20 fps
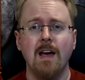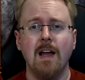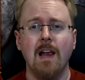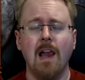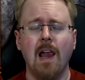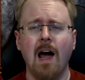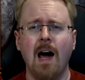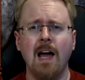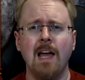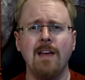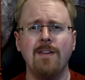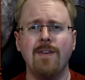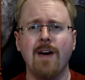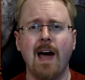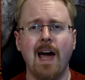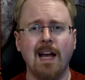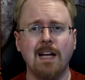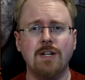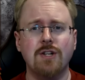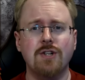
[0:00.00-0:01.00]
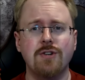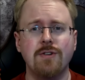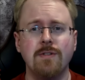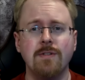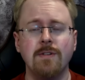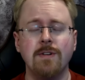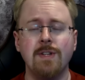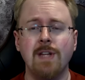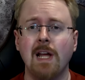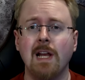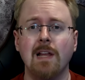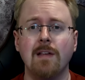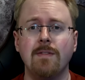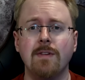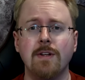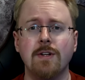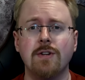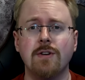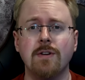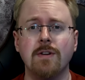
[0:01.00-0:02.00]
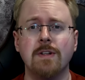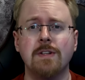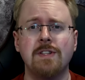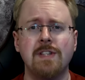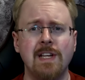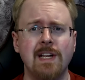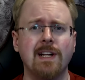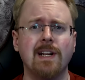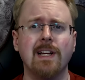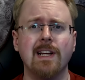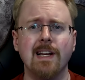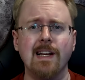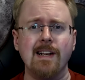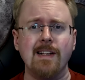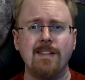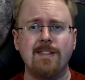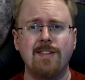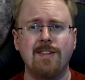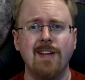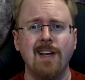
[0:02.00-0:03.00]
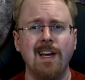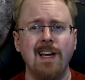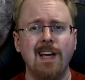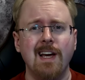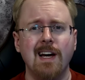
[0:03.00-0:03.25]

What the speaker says: live-action television series.